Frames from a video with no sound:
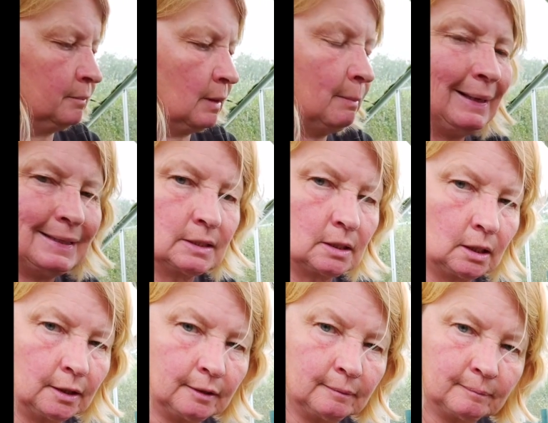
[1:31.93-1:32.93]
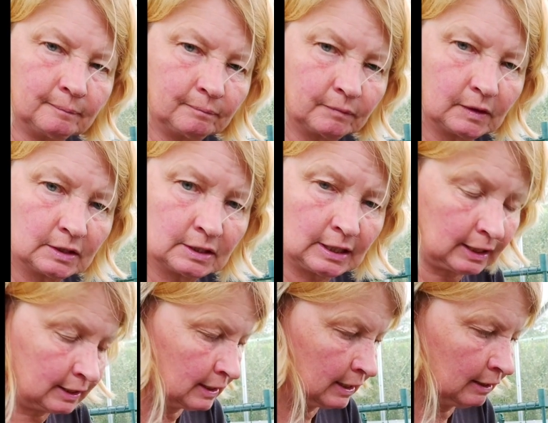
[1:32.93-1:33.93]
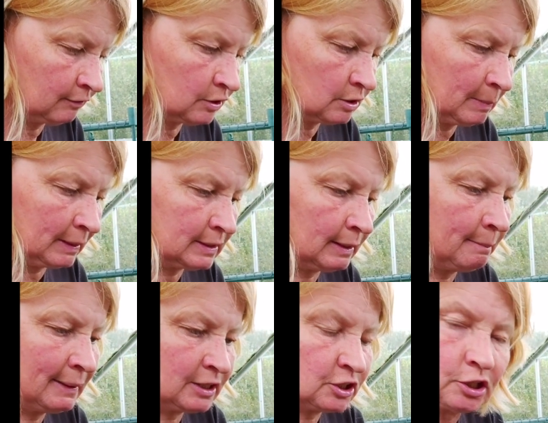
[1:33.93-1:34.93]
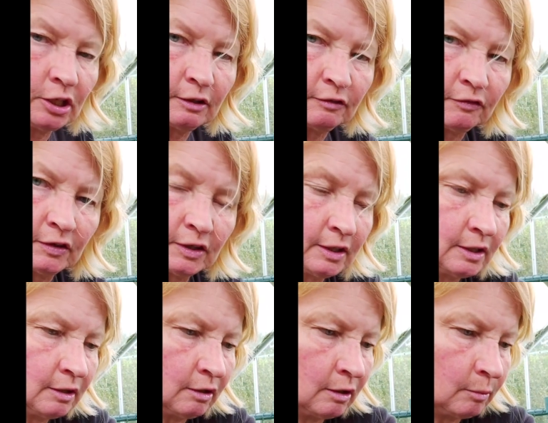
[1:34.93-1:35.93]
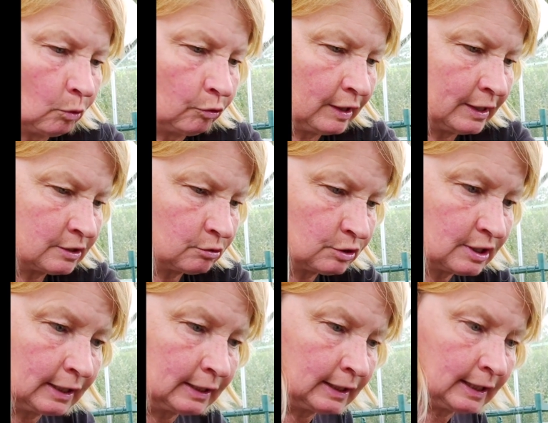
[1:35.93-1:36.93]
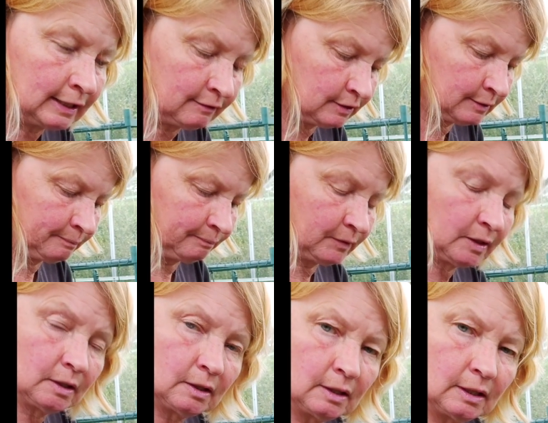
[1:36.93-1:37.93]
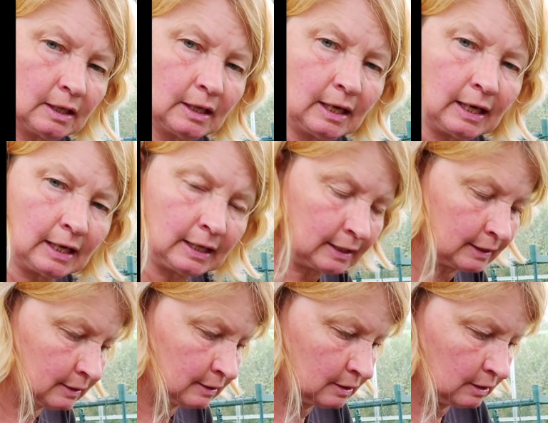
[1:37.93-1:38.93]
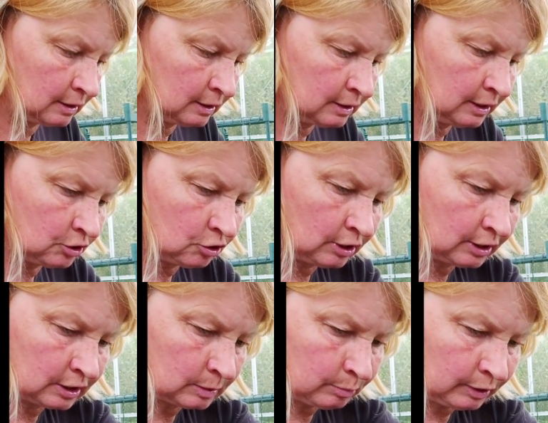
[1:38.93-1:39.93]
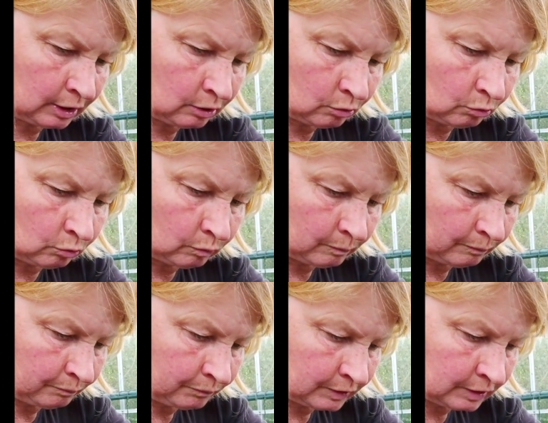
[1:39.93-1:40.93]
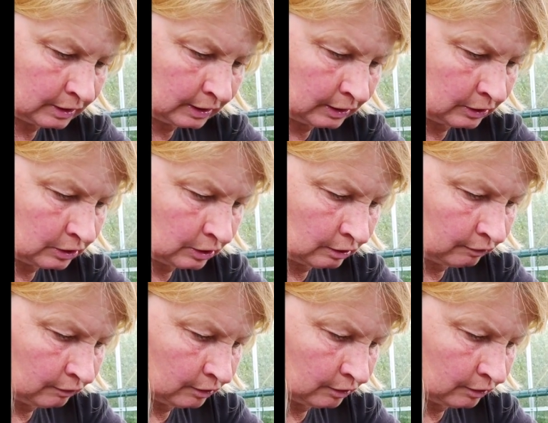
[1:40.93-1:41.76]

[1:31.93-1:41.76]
mesclun salad leaves. It's basically a mixture of oriental salad leaves, and just literally sprinkle the seeds over